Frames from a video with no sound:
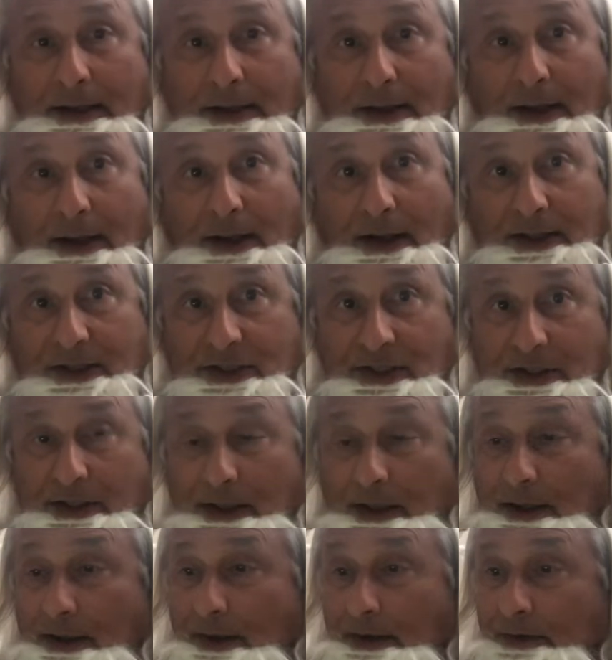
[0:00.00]
I said
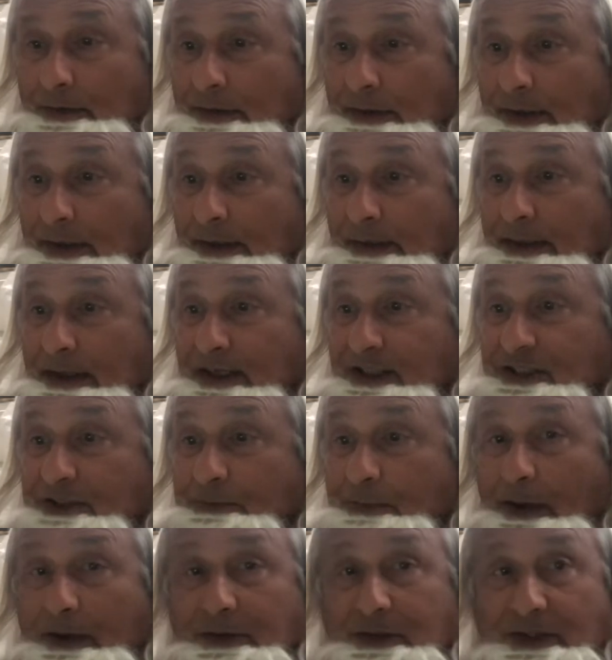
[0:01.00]
hello, and they
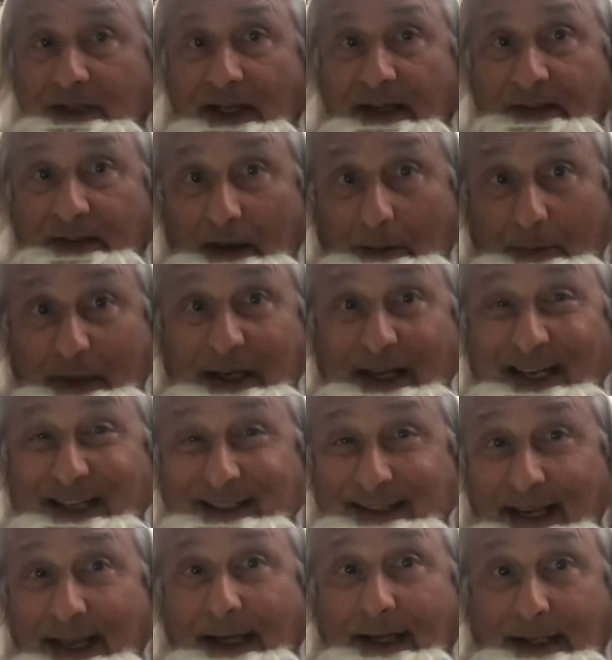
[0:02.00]
spoke together. I mean,
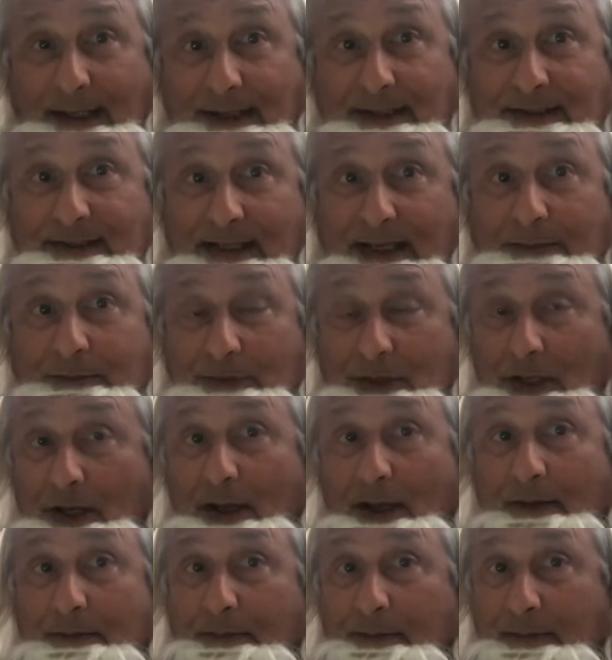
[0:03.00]
exactly at the same
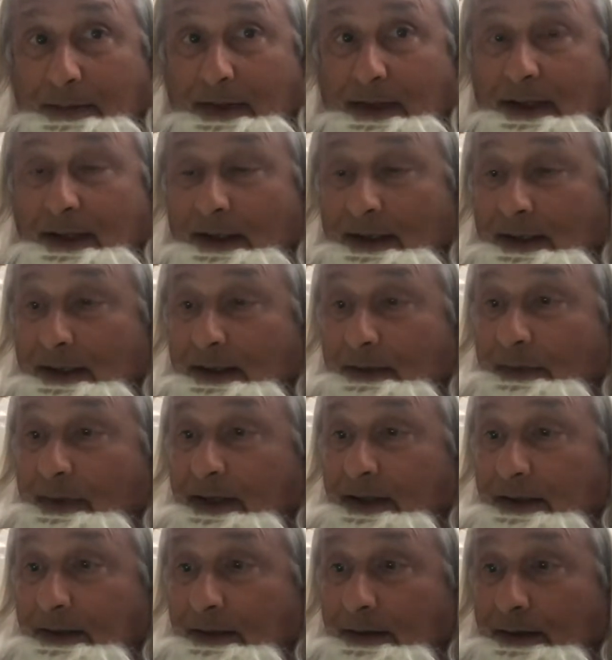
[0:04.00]
time. They went,
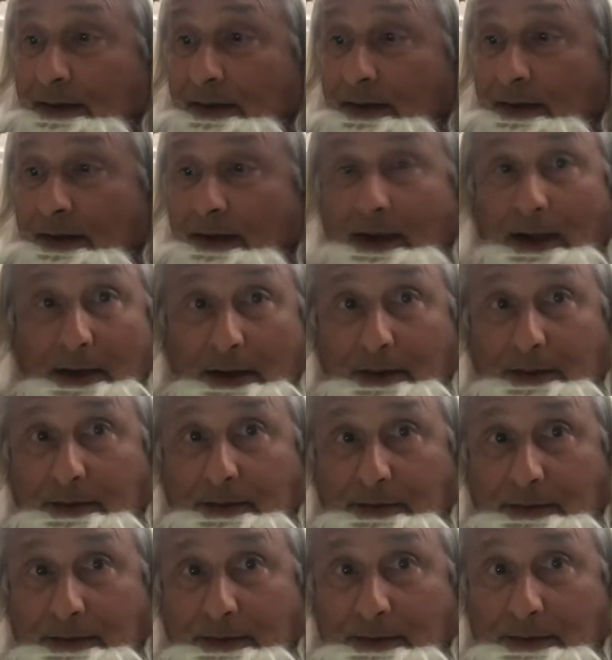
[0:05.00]
hello,
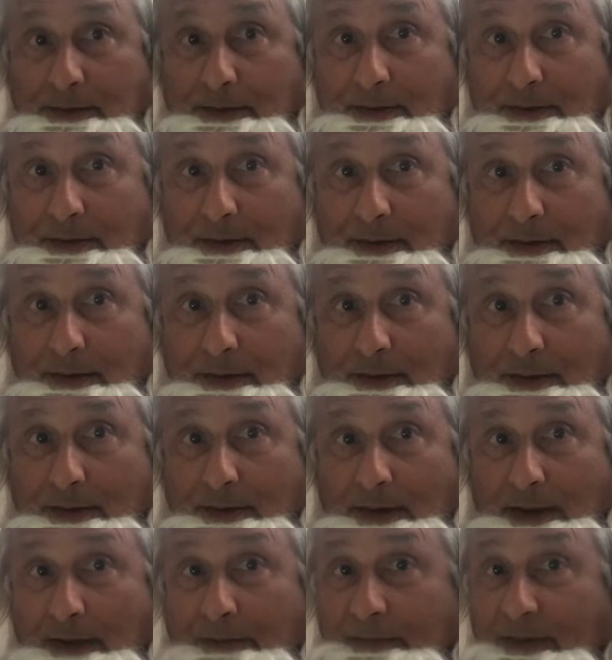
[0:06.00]

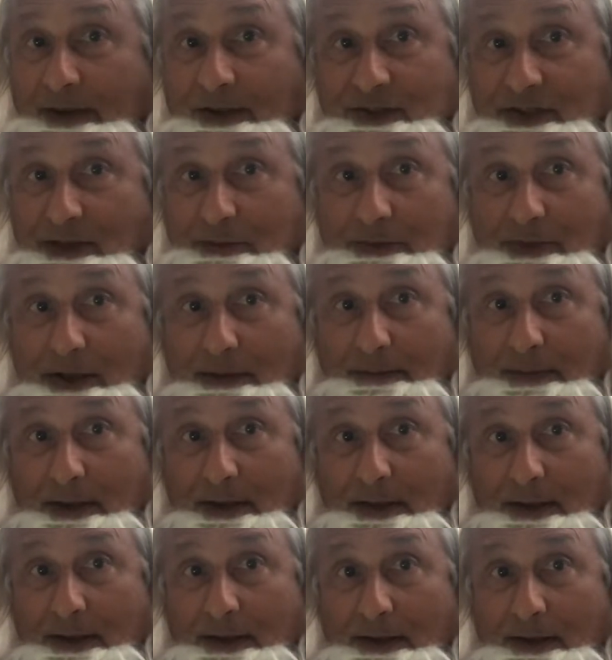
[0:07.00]
and about the same time,
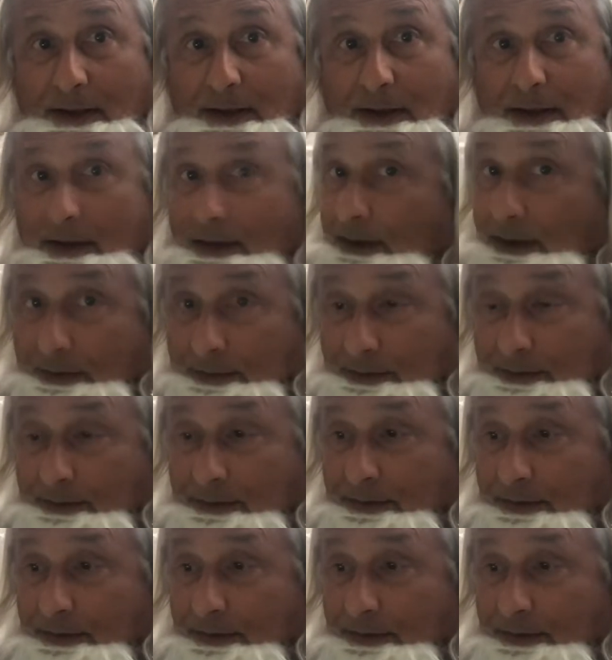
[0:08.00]
hello.